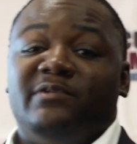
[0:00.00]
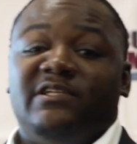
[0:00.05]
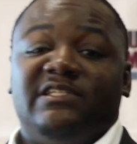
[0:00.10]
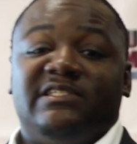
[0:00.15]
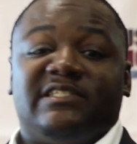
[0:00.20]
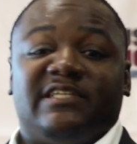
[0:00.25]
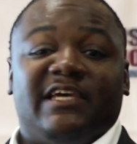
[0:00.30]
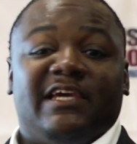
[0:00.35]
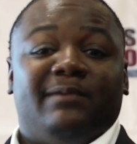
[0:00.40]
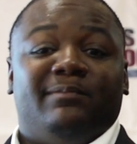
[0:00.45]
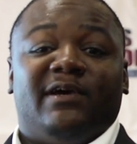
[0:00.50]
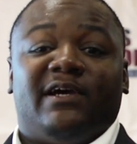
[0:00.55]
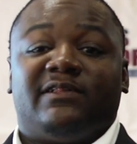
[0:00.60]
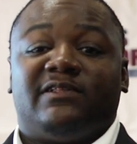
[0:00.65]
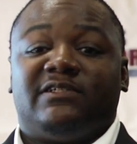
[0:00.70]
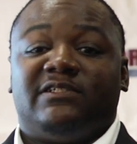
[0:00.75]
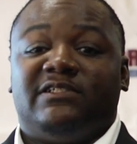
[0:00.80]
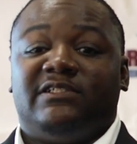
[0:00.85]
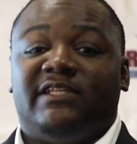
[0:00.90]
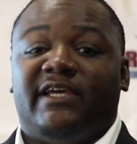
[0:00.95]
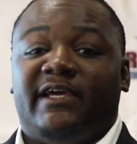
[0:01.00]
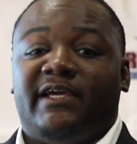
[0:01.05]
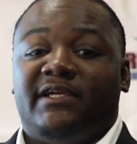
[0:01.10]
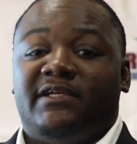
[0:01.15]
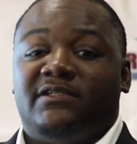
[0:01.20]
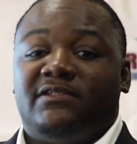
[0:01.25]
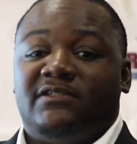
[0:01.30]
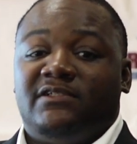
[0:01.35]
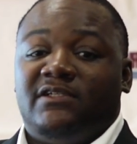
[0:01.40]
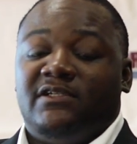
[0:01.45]
be the same after the
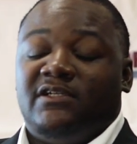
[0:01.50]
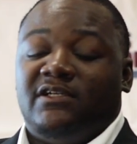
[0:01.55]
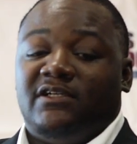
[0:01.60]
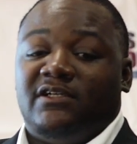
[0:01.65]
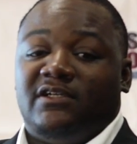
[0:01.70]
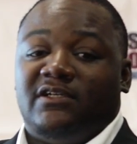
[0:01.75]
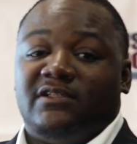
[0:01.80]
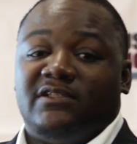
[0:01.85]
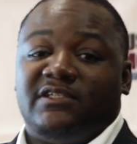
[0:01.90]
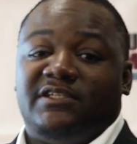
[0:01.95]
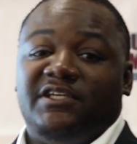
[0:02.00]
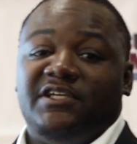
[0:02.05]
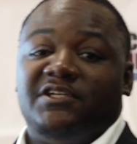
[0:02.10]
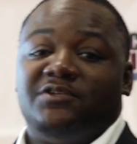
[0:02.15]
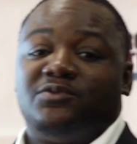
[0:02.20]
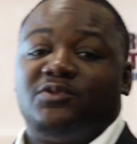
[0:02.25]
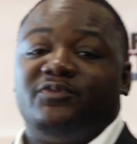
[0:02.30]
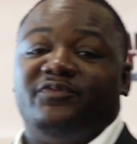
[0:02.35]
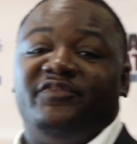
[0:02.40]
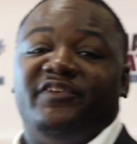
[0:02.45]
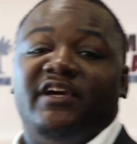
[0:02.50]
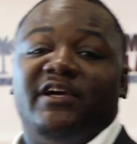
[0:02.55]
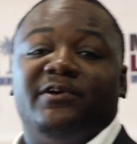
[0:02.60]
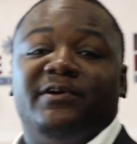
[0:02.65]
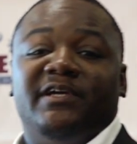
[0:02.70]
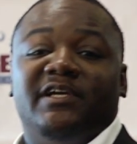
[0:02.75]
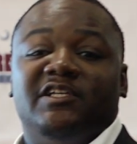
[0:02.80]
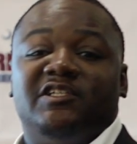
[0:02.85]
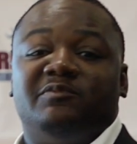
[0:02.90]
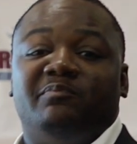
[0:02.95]
day. Uh, the kids were
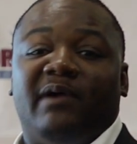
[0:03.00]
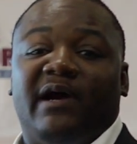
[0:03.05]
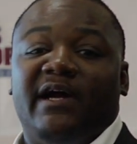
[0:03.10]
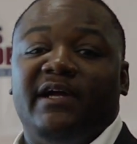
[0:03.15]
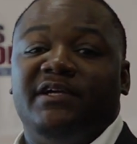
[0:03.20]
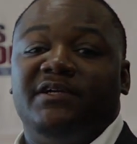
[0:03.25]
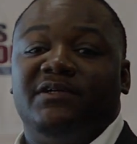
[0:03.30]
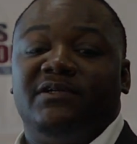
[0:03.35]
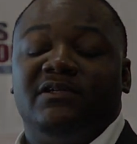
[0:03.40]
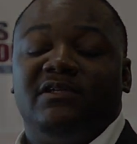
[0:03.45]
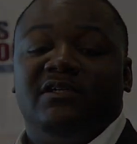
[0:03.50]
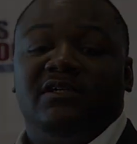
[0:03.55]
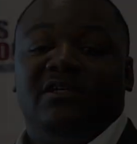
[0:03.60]
very inspired.